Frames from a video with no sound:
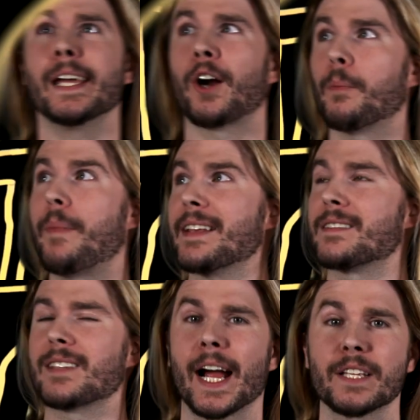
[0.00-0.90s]
in our
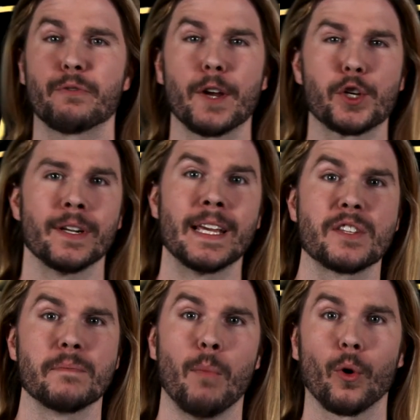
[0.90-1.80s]
best science fiction
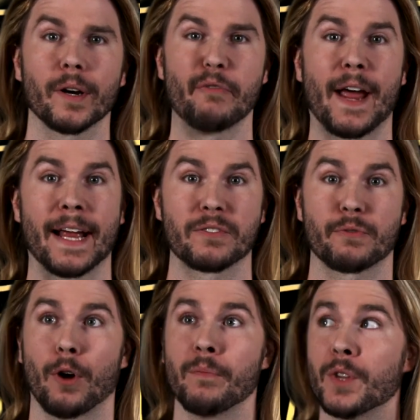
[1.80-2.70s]
is more advanced,
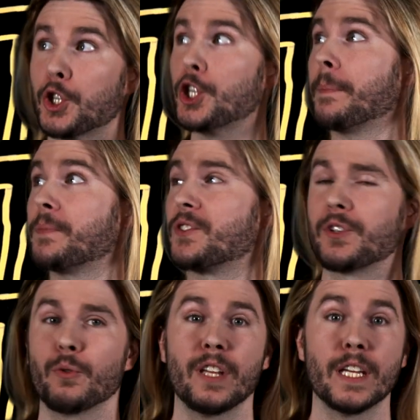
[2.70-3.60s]
from the ships
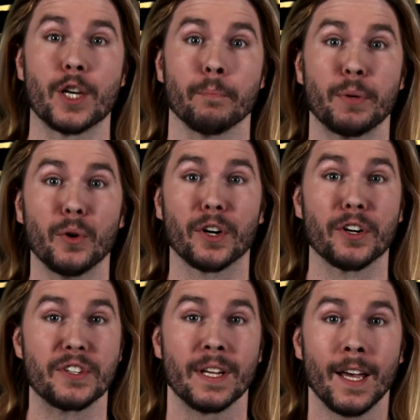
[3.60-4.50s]
to the
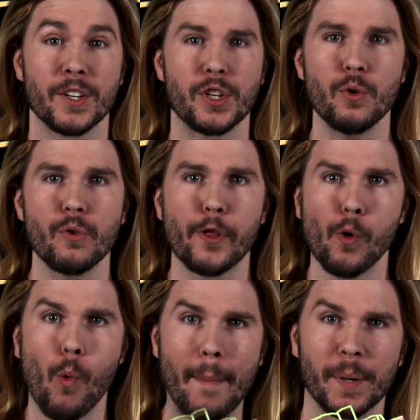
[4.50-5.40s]
computers to the
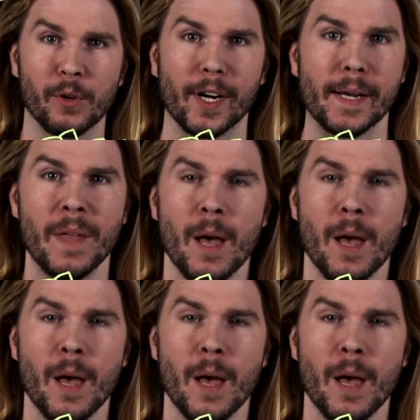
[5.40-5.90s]
weaponry.